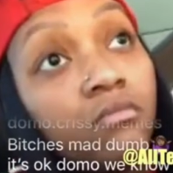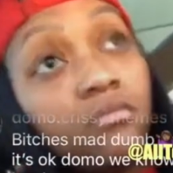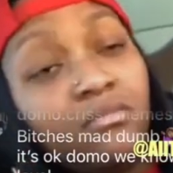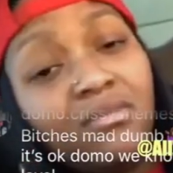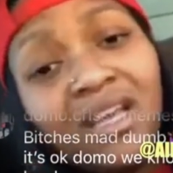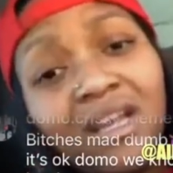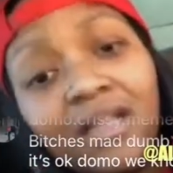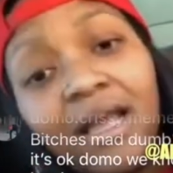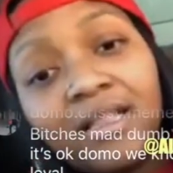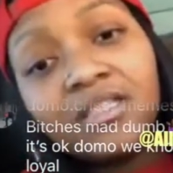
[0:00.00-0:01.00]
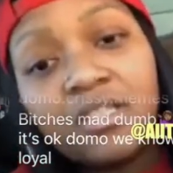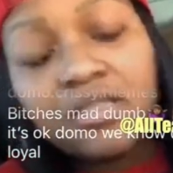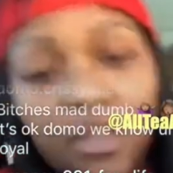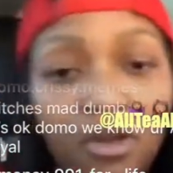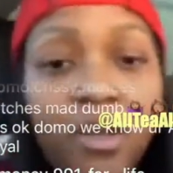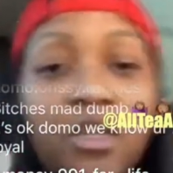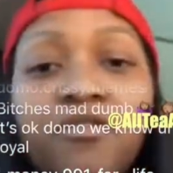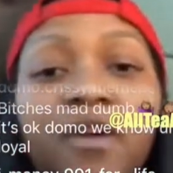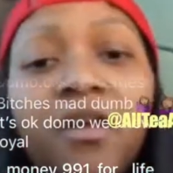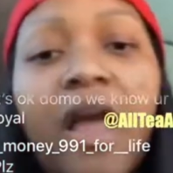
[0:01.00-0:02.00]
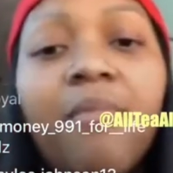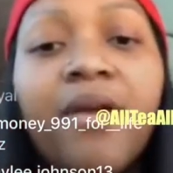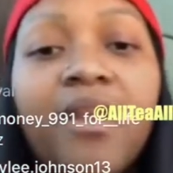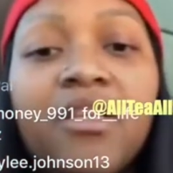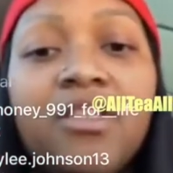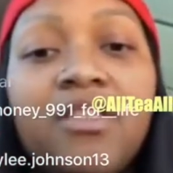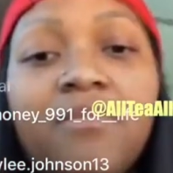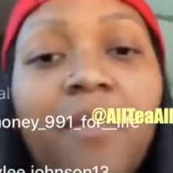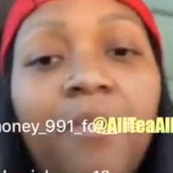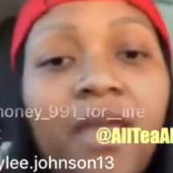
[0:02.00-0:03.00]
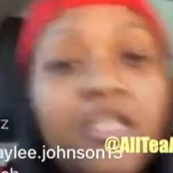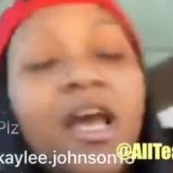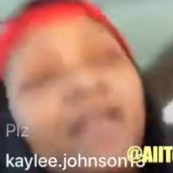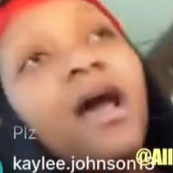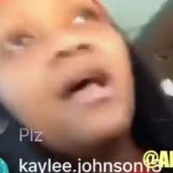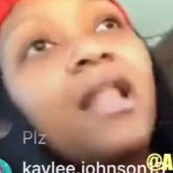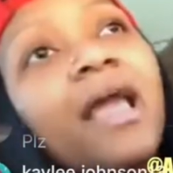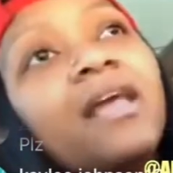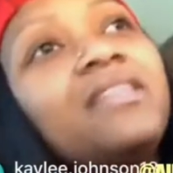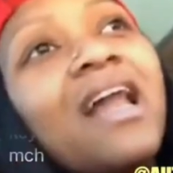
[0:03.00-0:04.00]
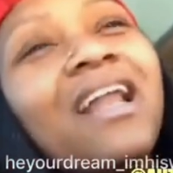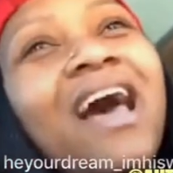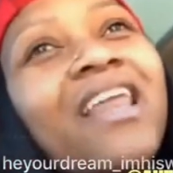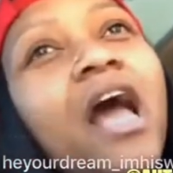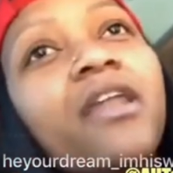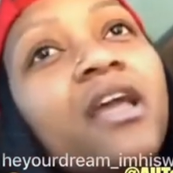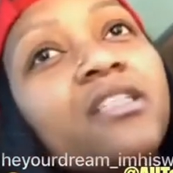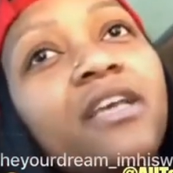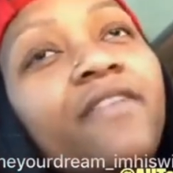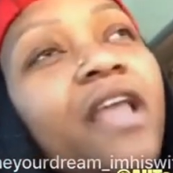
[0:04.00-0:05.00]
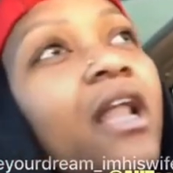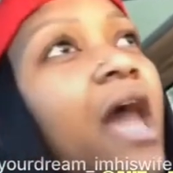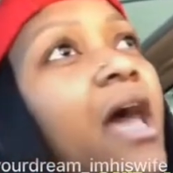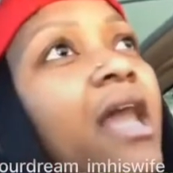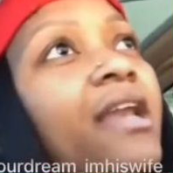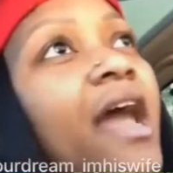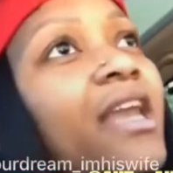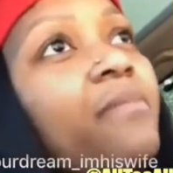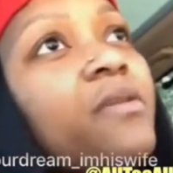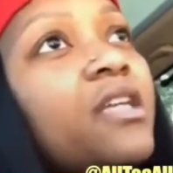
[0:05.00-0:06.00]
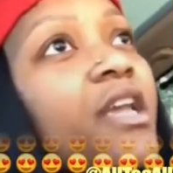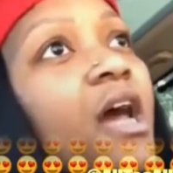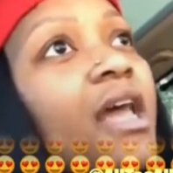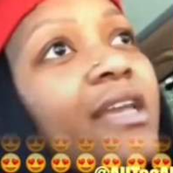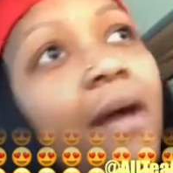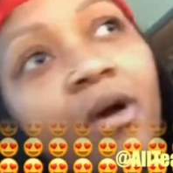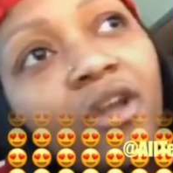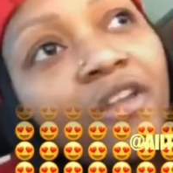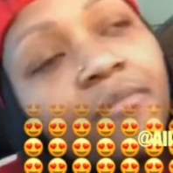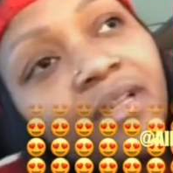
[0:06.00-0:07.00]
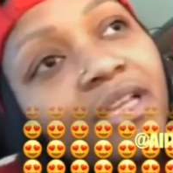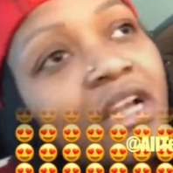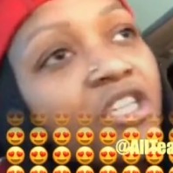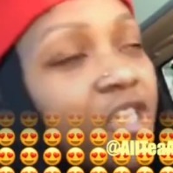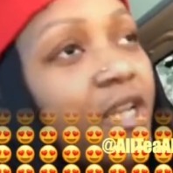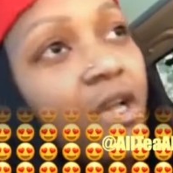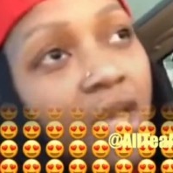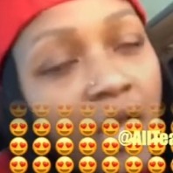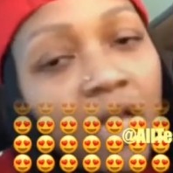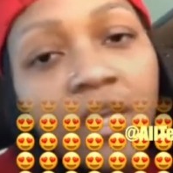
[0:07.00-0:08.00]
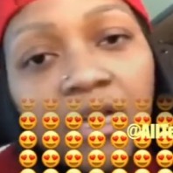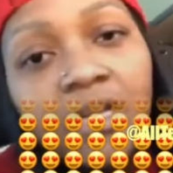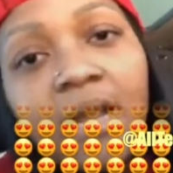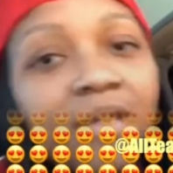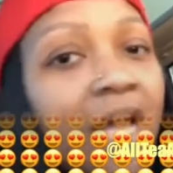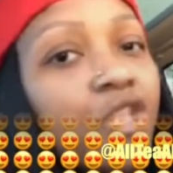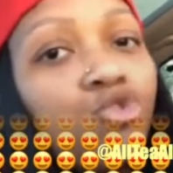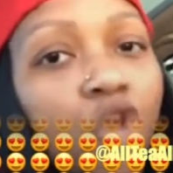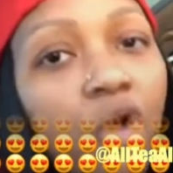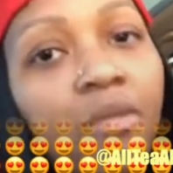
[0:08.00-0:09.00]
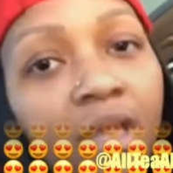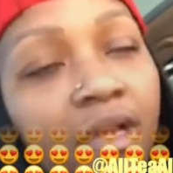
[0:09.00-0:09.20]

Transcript: Yeah, like, this shit's annoying as fuck. Y'all bringing that shit to my page. No, like, it's not a lot of y'all negativity. A lot, like, 90% of y'all, like, damn, I don't even believe that shit. Good, I'm glad you know me.